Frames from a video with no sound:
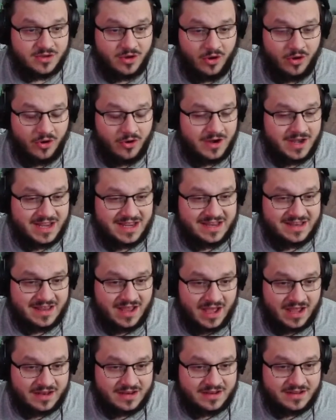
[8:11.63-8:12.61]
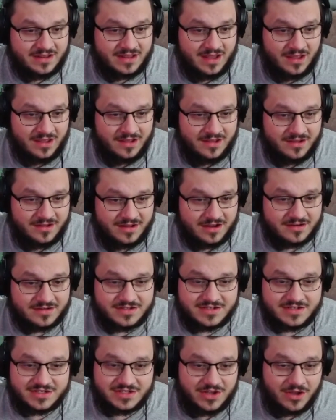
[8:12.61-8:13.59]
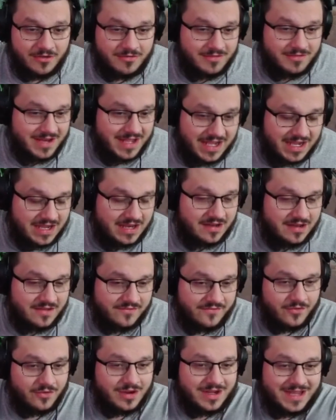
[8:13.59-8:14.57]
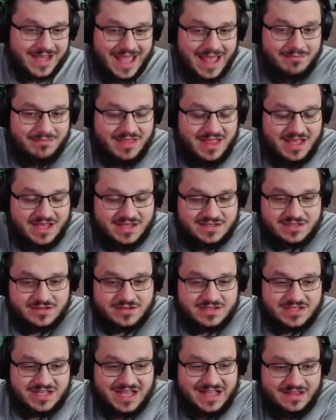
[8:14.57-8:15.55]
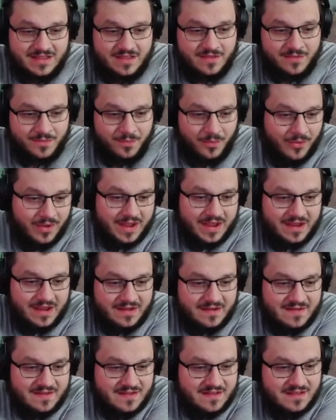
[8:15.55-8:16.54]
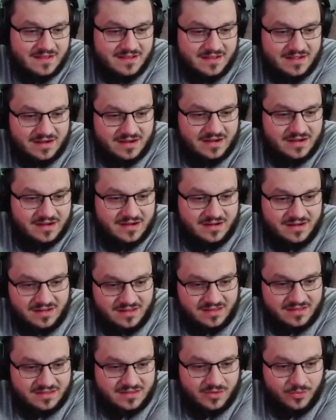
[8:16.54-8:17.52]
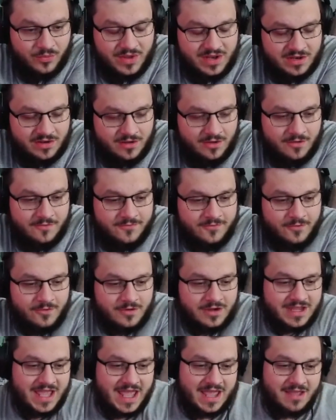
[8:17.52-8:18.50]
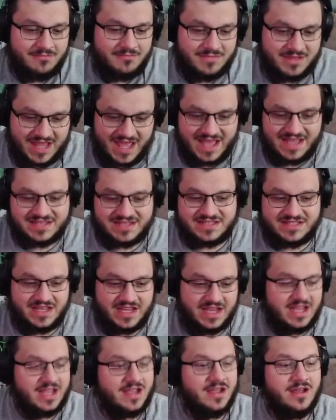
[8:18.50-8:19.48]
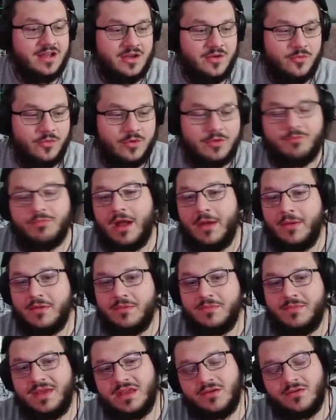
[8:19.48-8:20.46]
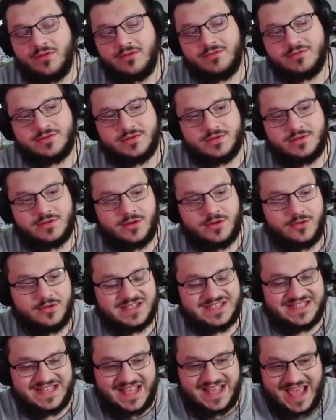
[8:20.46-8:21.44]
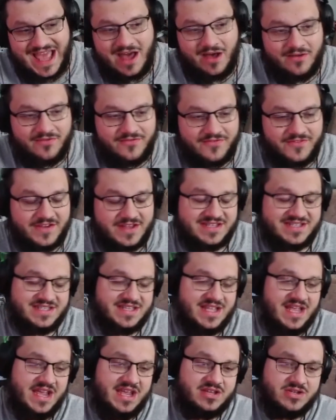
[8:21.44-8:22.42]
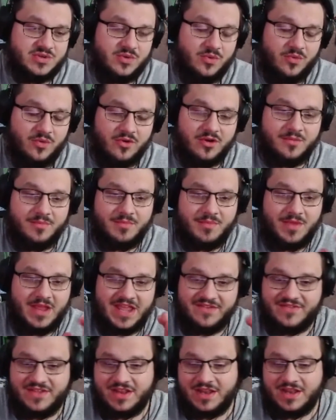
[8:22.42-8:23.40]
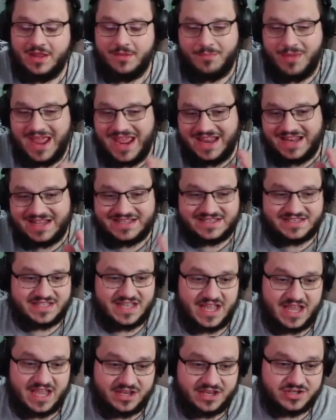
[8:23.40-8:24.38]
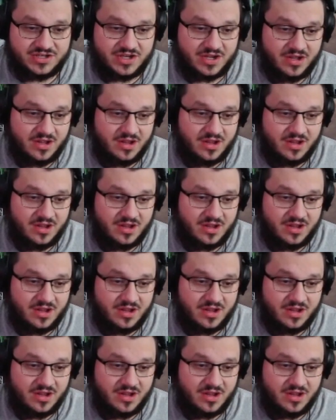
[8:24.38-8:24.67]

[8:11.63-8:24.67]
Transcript: already done. There is no need for game testers at this point. The window for game testing would probably be closer towards the alpha stage or even the beta stage.